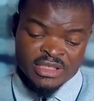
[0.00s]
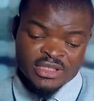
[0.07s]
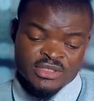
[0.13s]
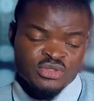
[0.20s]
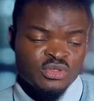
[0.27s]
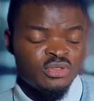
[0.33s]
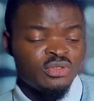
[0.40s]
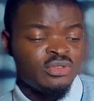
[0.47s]

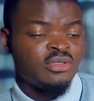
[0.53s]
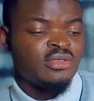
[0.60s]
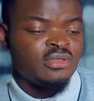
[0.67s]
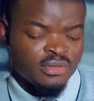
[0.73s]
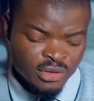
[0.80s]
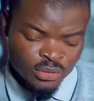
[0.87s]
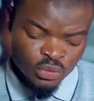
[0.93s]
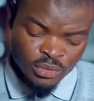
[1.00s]
So
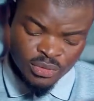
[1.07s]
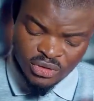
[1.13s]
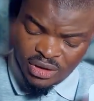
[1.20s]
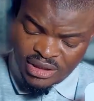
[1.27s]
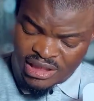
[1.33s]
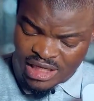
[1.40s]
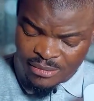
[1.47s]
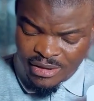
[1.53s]
we'll be
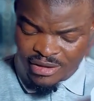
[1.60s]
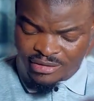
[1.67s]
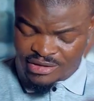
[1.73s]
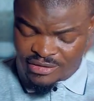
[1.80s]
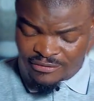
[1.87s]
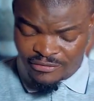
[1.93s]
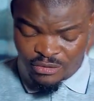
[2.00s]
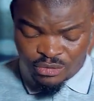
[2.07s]
talking about
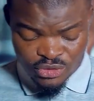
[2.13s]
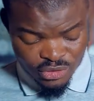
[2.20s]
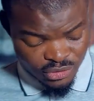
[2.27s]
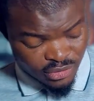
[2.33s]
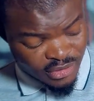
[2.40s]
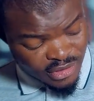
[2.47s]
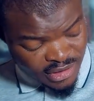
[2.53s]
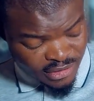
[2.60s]
the future
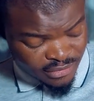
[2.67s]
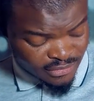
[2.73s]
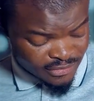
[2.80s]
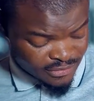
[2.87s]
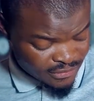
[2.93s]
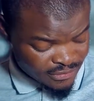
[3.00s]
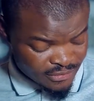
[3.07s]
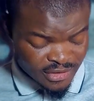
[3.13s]
of
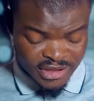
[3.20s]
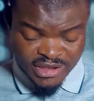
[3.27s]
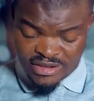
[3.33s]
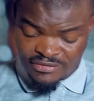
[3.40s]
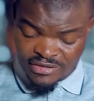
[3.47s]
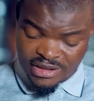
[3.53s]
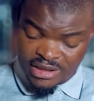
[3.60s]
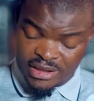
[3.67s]
this
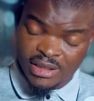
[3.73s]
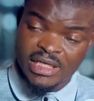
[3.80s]
inverter.